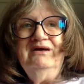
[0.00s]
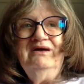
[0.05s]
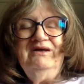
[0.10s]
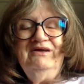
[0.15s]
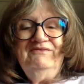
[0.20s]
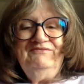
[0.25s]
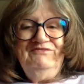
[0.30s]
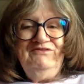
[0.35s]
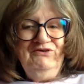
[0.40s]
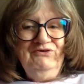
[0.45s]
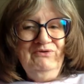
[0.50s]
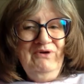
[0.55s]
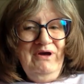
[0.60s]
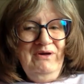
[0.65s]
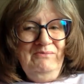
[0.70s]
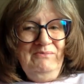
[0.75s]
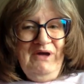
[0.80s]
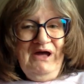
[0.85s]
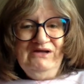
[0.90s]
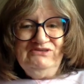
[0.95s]
if you're
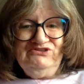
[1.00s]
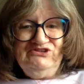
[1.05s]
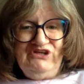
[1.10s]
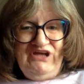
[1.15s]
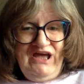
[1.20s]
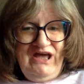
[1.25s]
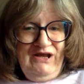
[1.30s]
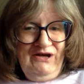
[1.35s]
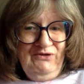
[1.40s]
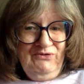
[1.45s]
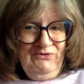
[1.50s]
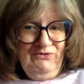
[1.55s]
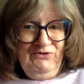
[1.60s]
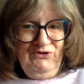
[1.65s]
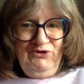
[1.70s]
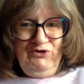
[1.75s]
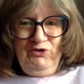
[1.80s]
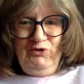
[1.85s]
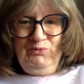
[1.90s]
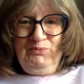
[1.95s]
on my channel,
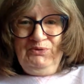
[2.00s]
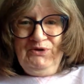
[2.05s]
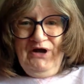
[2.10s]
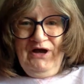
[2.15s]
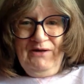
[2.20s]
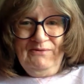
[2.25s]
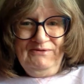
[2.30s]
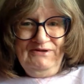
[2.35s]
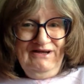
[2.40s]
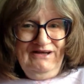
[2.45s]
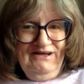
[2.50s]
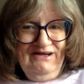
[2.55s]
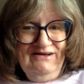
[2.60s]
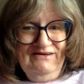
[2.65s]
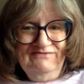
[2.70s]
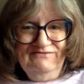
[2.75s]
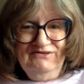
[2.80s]
you probably love